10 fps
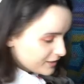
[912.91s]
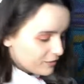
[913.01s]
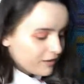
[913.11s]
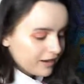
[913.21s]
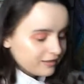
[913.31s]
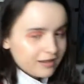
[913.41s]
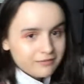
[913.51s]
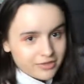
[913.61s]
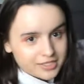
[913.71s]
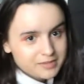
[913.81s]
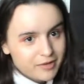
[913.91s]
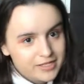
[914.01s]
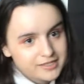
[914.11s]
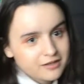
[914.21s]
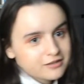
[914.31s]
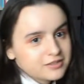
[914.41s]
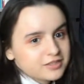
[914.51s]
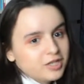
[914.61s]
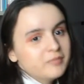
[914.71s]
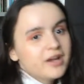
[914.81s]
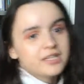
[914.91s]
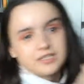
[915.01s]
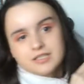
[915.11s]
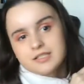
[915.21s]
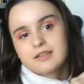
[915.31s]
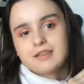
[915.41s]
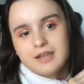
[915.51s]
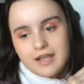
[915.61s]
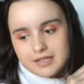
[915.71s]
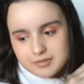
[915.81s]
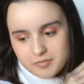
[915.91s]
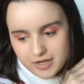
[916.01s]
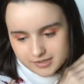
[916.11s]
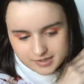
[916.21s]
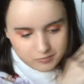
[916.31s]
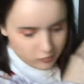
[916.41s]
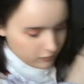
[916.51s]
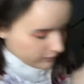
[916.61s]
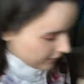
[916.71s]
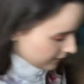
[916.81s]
I loved the spice yarn so much that I had to buy some more of it.